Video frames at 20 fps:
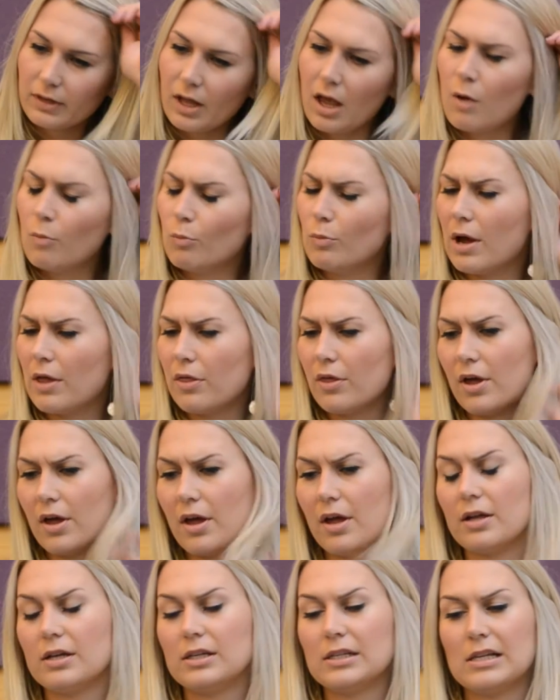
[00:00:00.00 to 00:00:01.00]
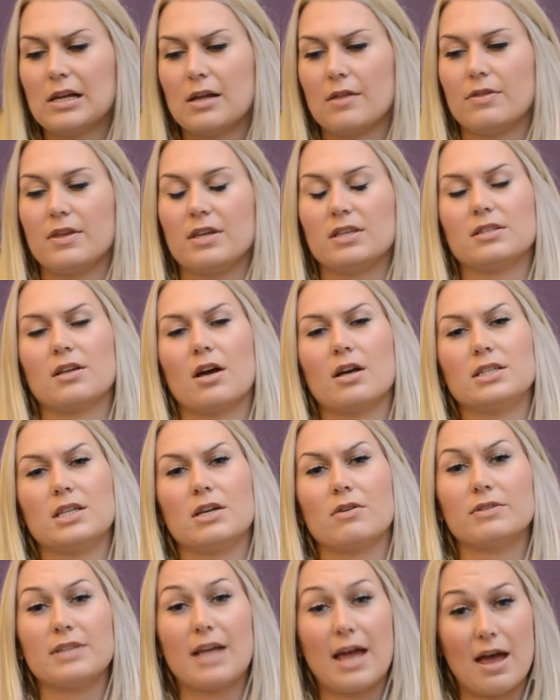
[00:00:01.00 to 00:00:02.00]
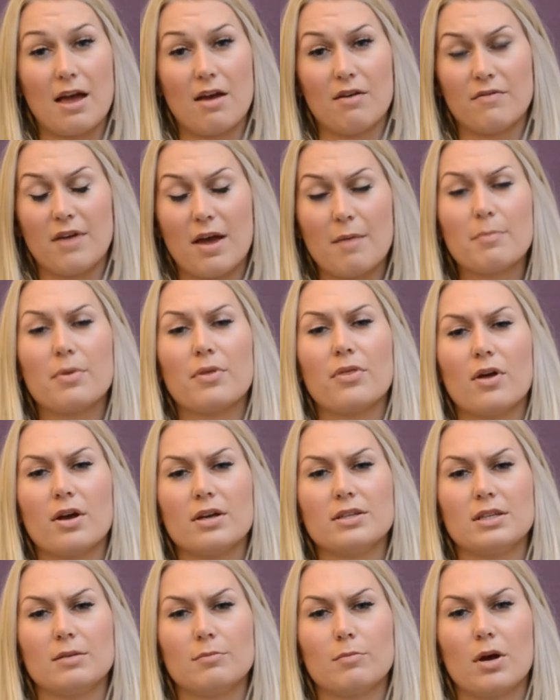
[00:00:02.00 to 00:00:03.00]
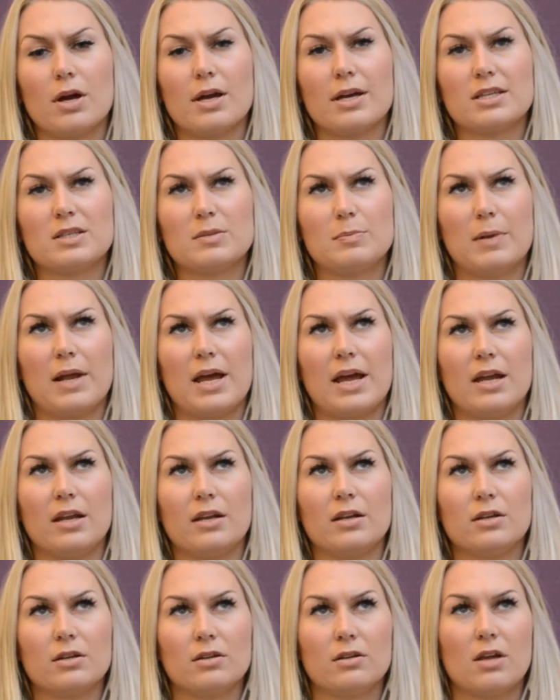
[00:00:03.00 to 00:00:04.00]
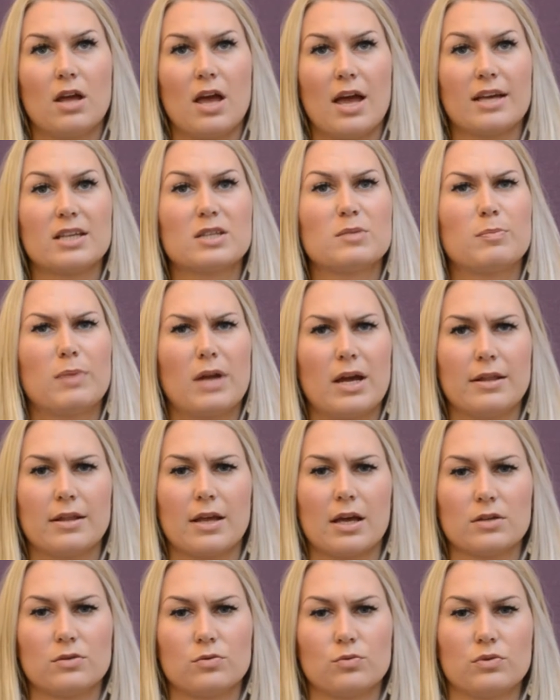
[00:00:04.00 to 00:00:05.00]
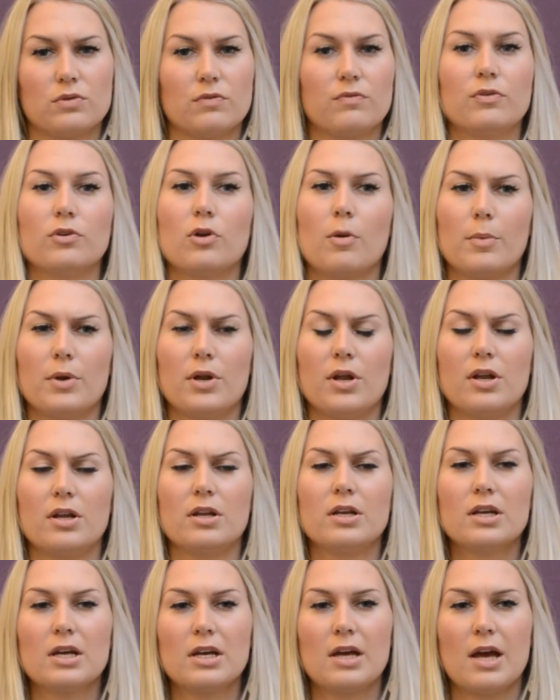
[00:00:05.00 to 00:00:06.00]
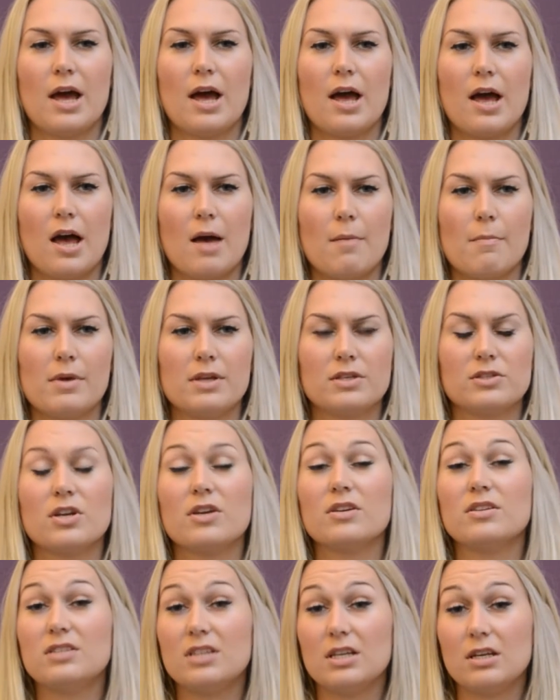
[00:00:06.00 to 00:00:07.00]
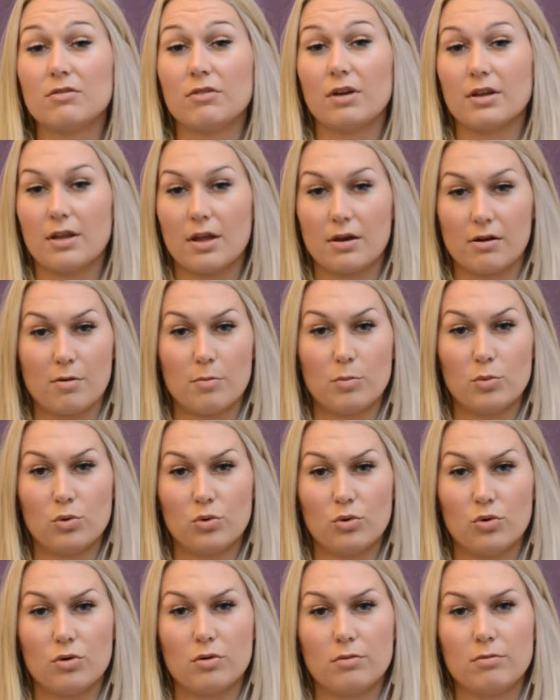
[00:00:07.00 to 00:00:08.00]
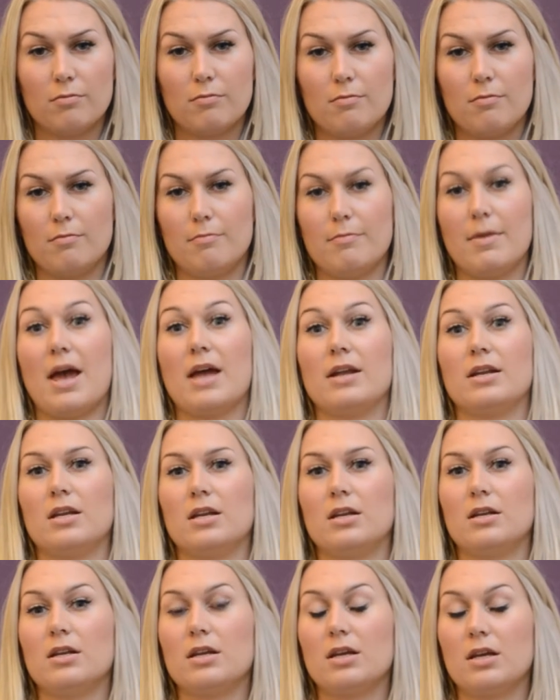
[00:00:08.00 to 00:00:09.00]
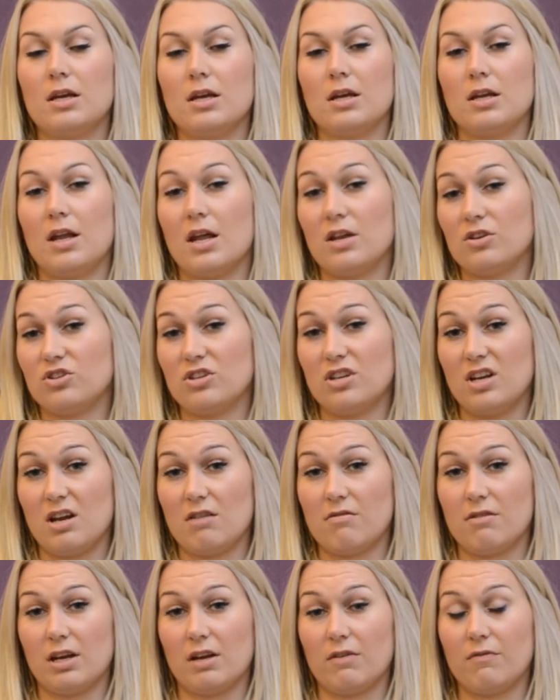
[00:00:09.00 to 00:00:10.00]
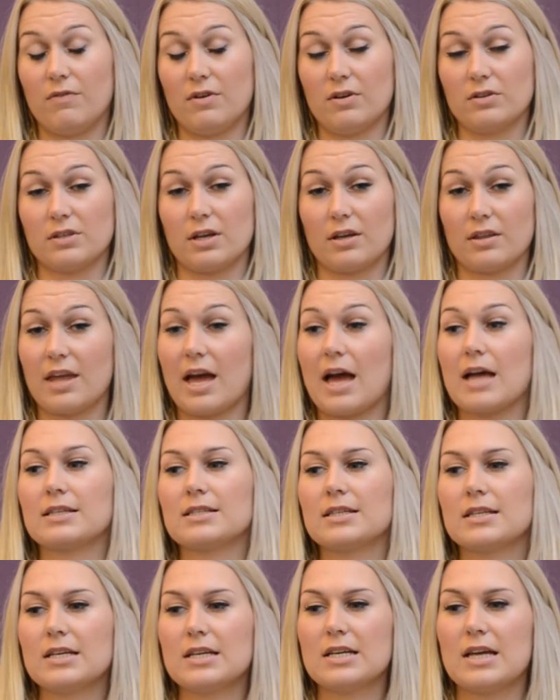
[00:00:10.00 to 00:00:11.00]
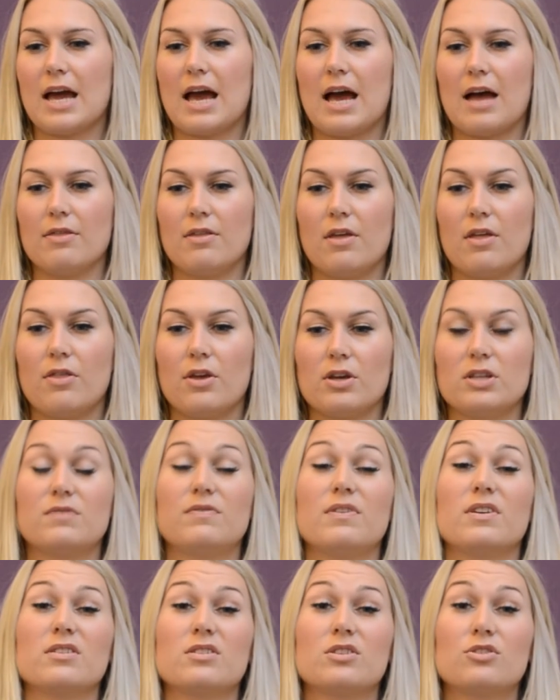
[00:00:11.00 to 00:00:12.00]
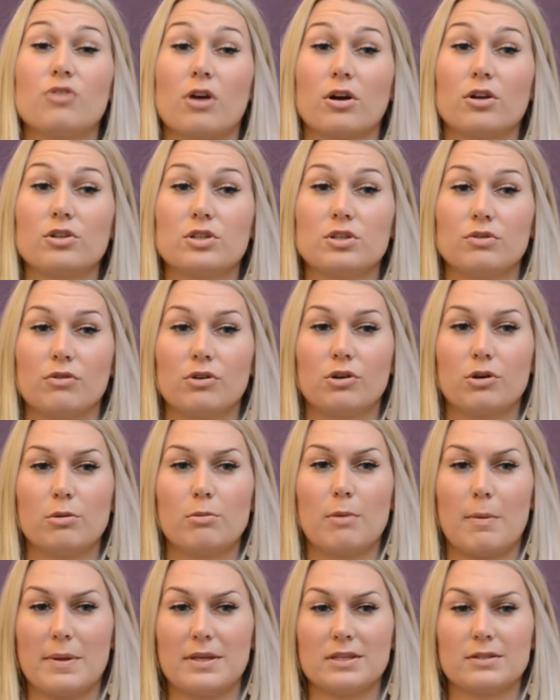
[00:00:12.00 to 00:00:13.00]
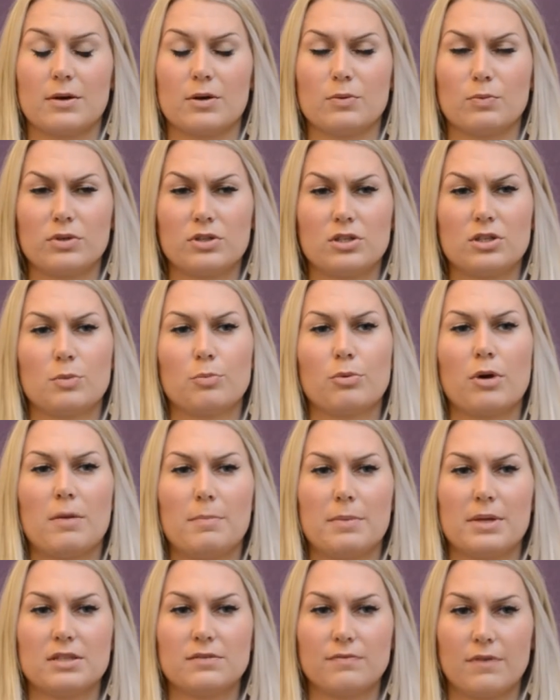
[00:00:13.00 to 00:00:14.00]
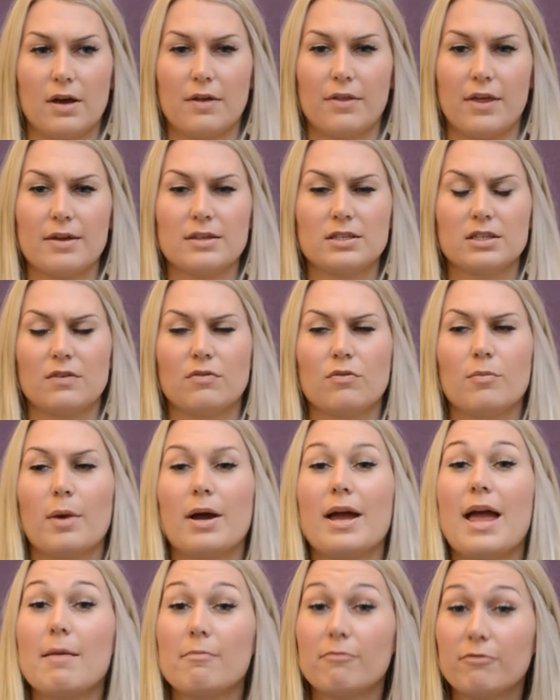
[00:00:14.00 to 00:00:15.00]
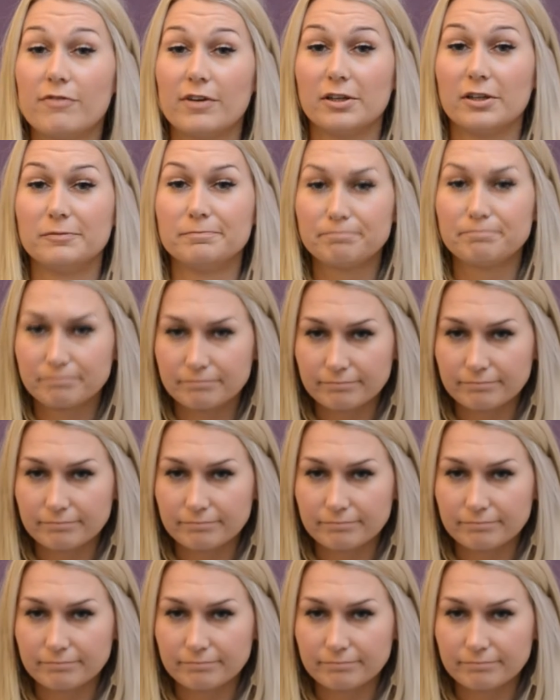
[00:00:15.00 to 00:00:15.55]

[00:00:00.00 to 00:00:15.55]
and whether this idea of empathising might explain that sort of phenomenon. It's no secret that there are more men in engineering and fields like that, and that those fields struggle to recruit women. So I wanted to probe this further. So for my MPhil,